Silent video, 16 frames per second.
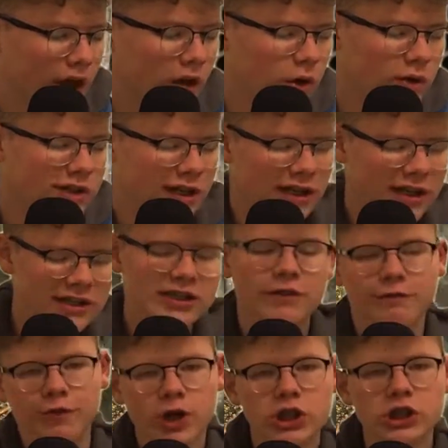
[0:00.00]

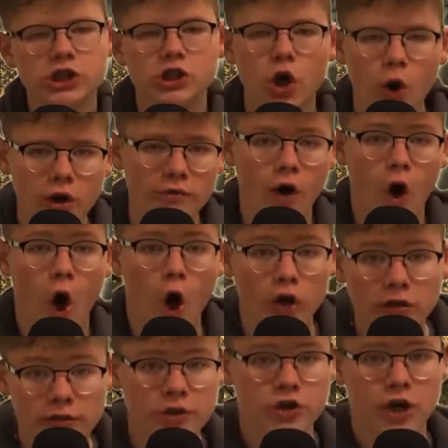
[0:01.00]
He's the first known of
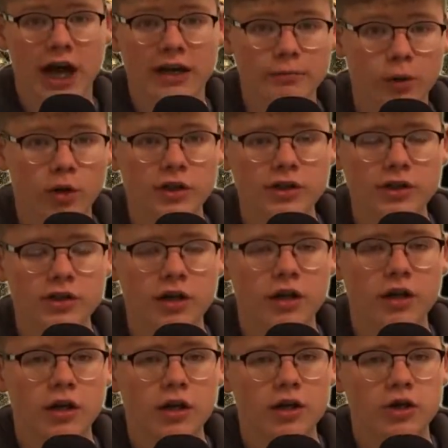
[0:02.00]
all of the Dragonborns.
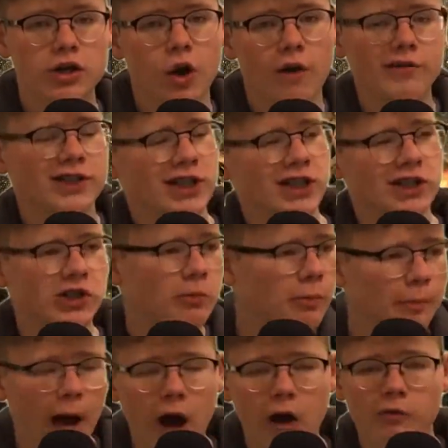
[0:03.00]
So obviously he's
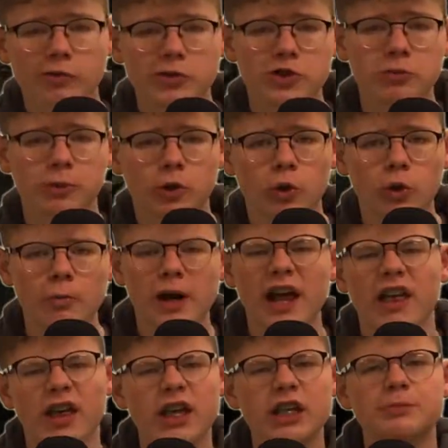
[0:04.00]
super powerful, super cool,
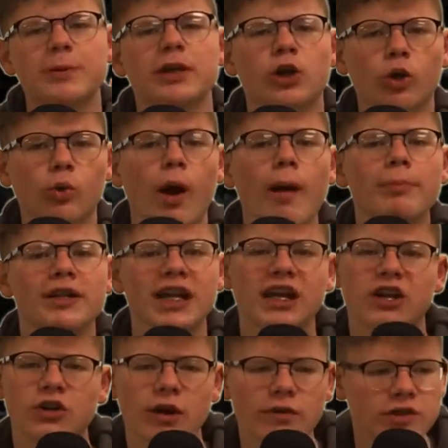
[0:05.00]
but he's been
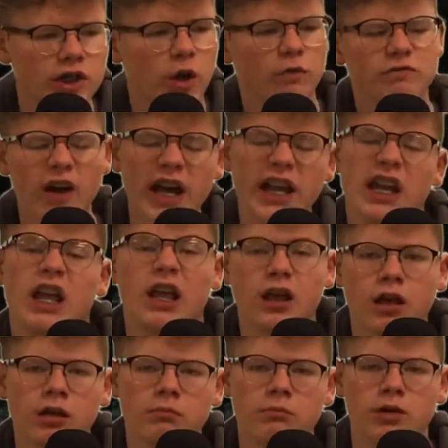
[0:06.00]
corrupted, and you have to go fight
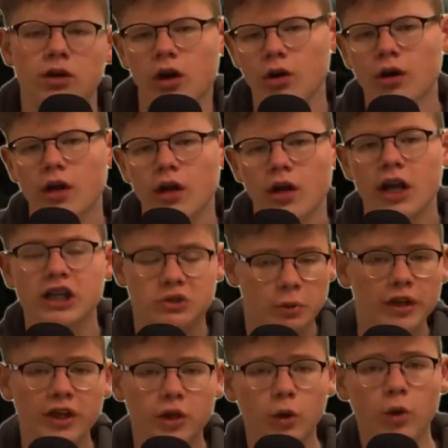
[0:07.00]
him, you know?
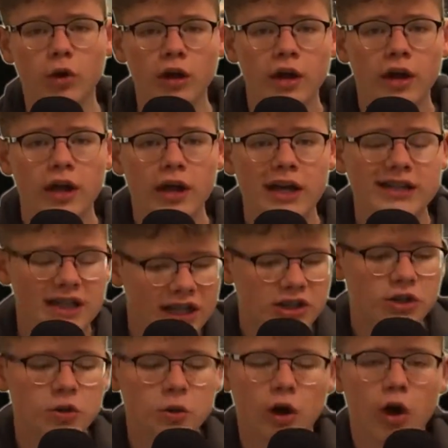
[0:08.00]
It's really cool. It
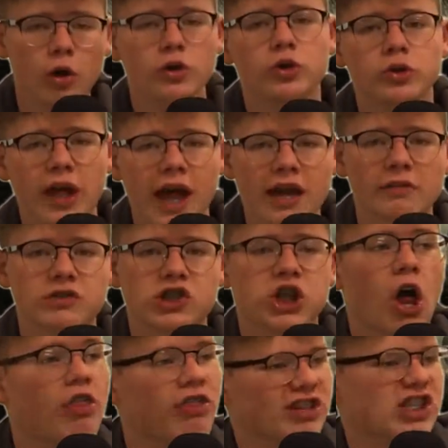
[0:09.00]
takes you to a whole new land of
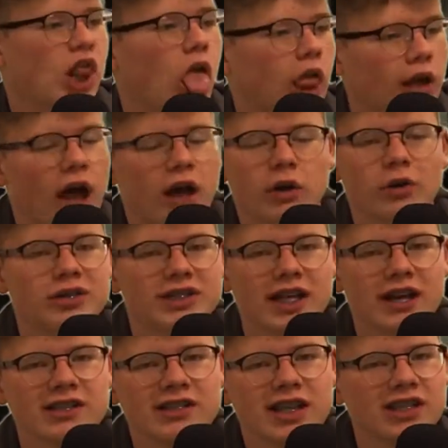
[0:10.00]
Slothless. I don't know to
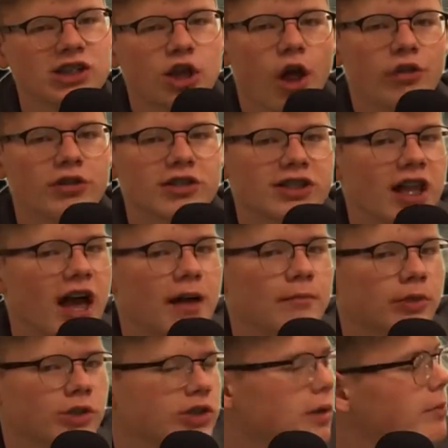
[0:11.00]
say it's like Slothless
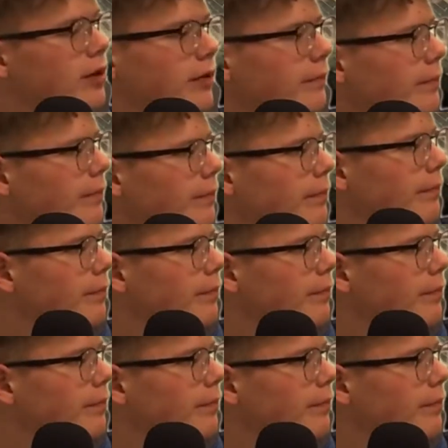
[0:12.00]
Slime or something.